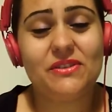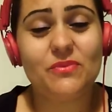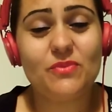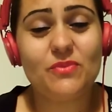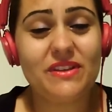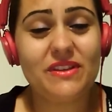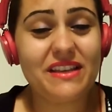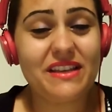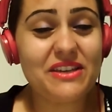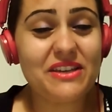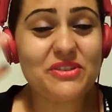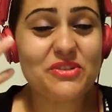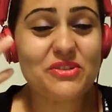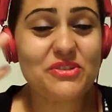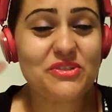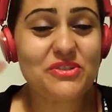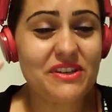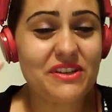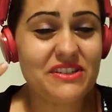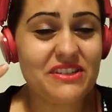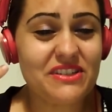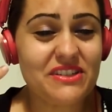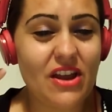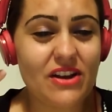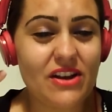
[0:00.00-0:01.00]
when an industry
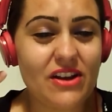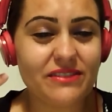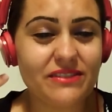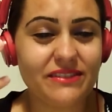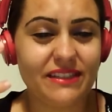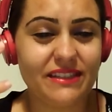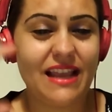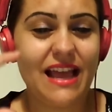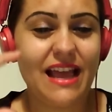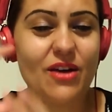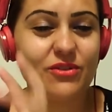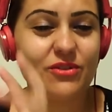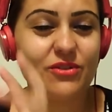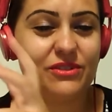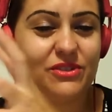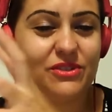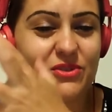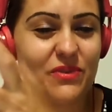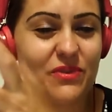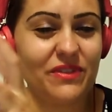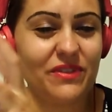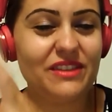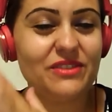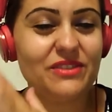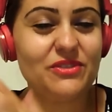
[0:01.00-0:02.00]
is starting, how,
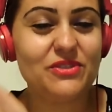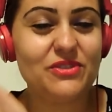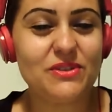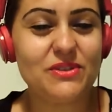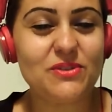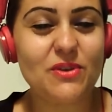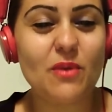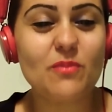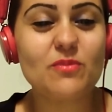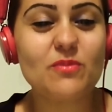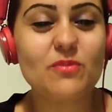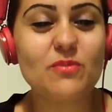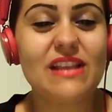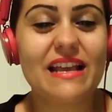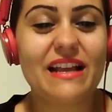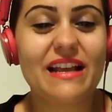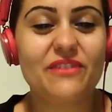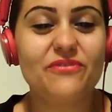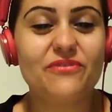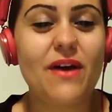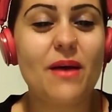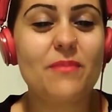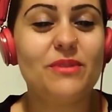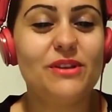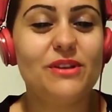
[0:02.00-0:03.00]
the industry is almost like
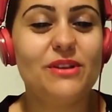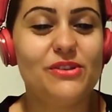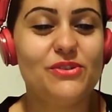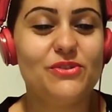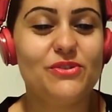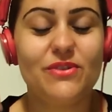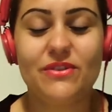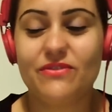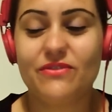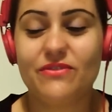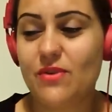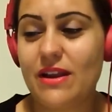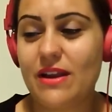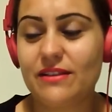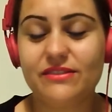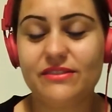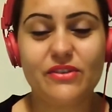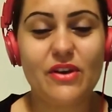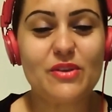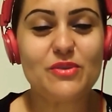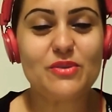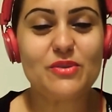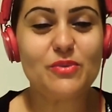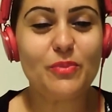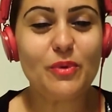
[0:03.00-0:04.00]
a family, everyone
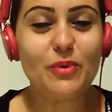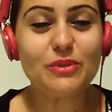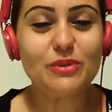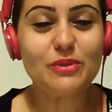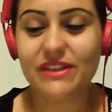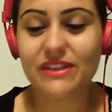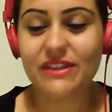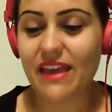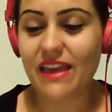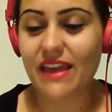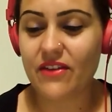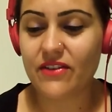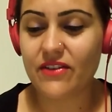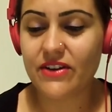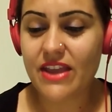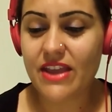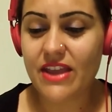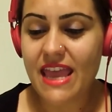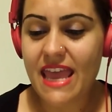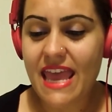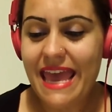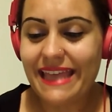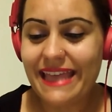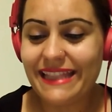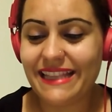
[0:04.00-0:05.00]
trying to pull together.
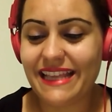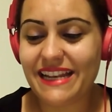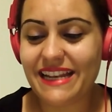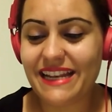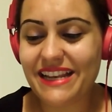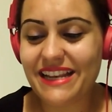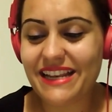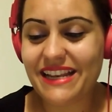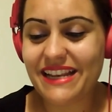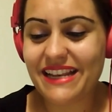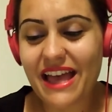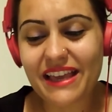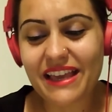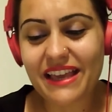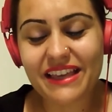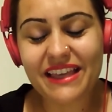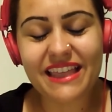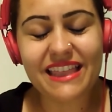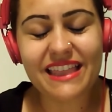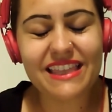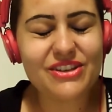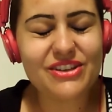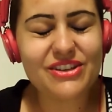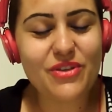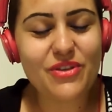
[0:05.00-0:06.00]
And then
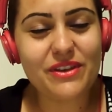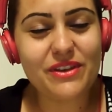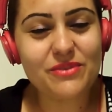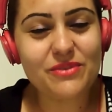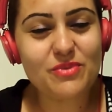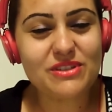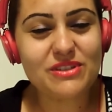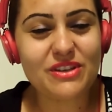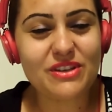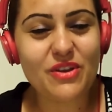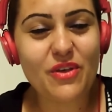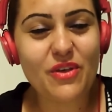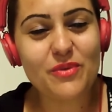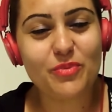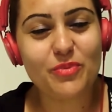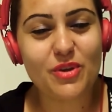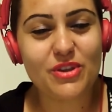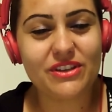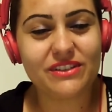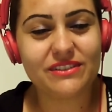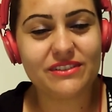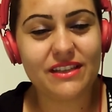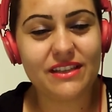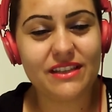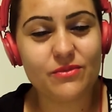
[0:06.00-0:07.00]
there was another
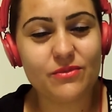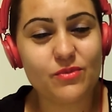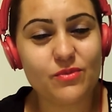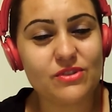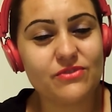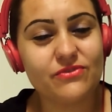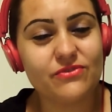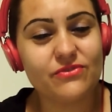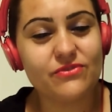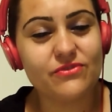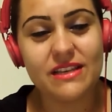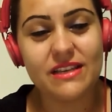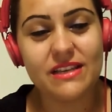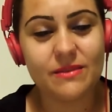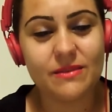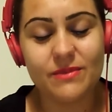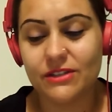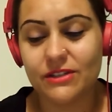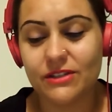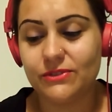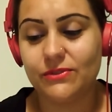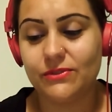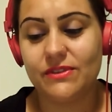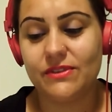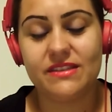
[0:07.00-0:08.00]
project that was really
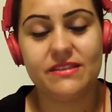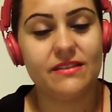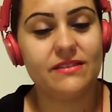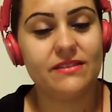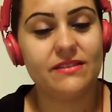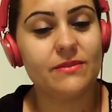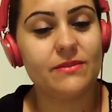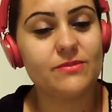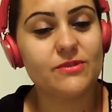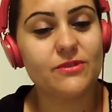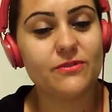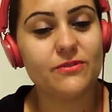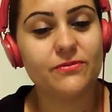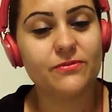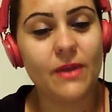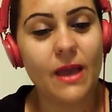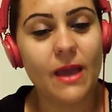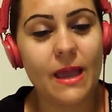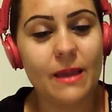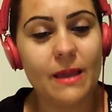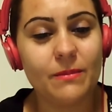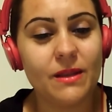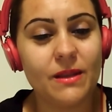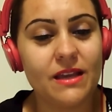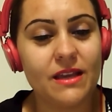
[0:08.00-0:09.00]
similar to this in terms of
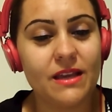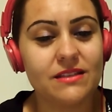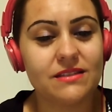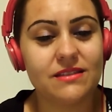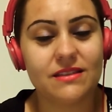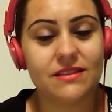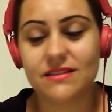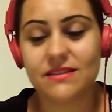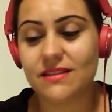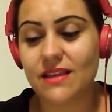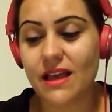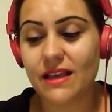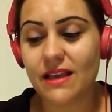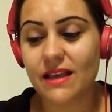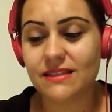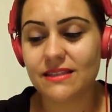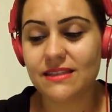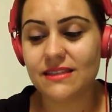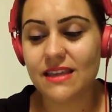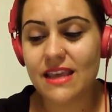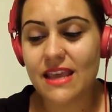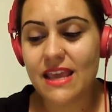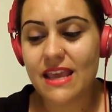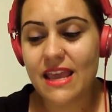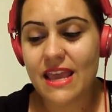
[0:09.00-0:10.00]
timelines and
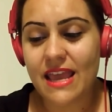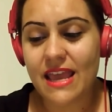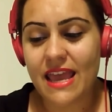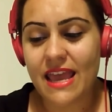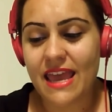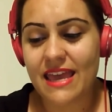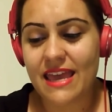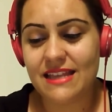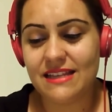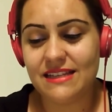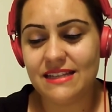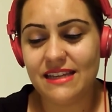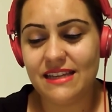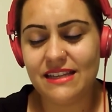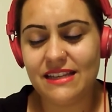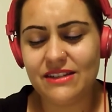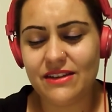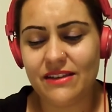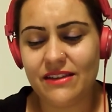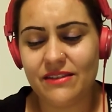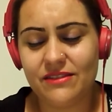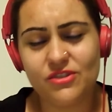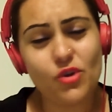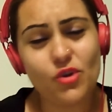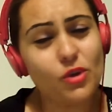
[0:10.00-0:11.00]
size. And
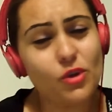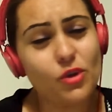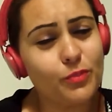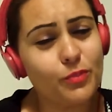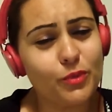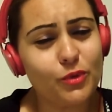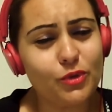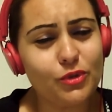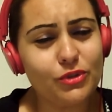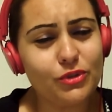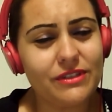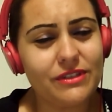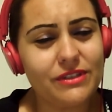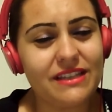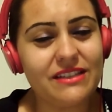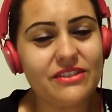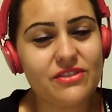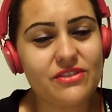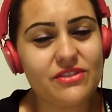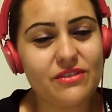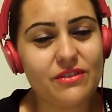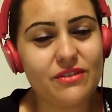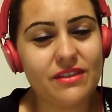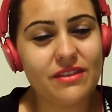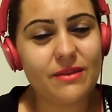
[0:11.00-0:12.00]
in Jodhpur, the
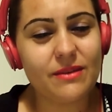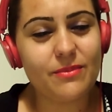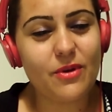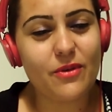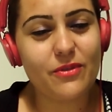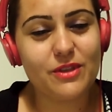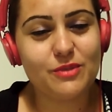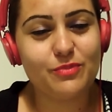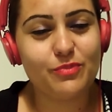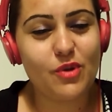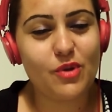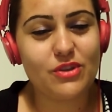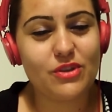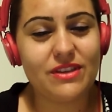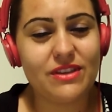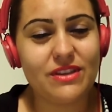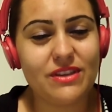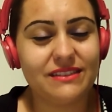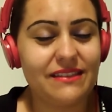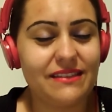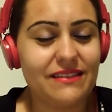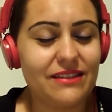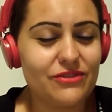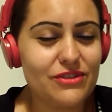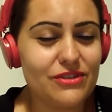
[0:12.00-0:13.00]
interesting thing about this
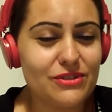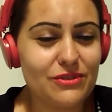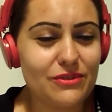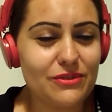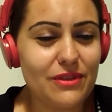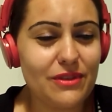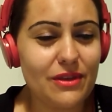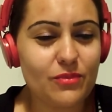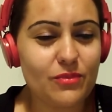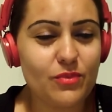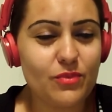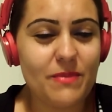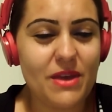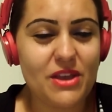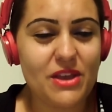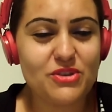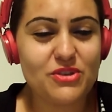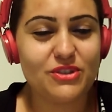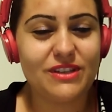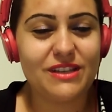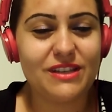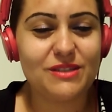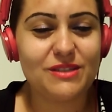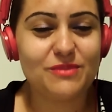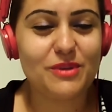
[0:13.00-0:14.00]
project and the reason that we
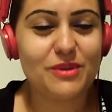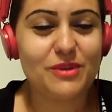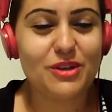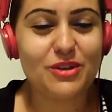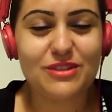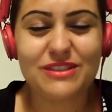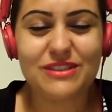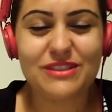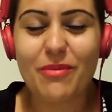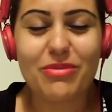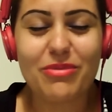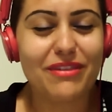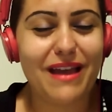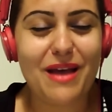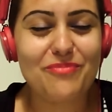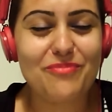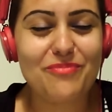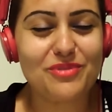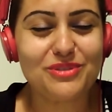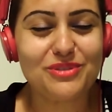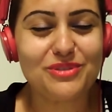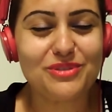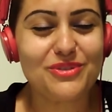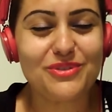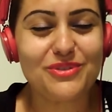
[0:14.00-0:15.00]
mentioned it is because something happened to you